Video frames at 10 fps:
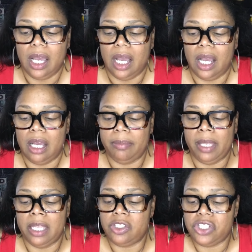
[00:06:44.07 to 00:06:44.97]
Um,
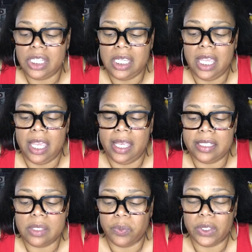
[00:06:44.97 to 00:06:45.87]
and she
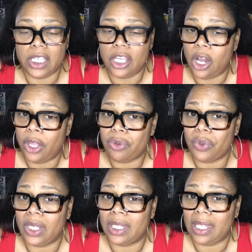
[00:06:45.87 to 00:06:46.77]
has really gone
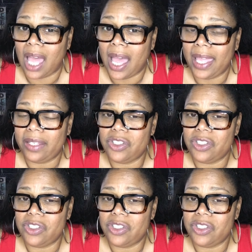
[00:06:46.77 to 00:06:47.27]
through a lot.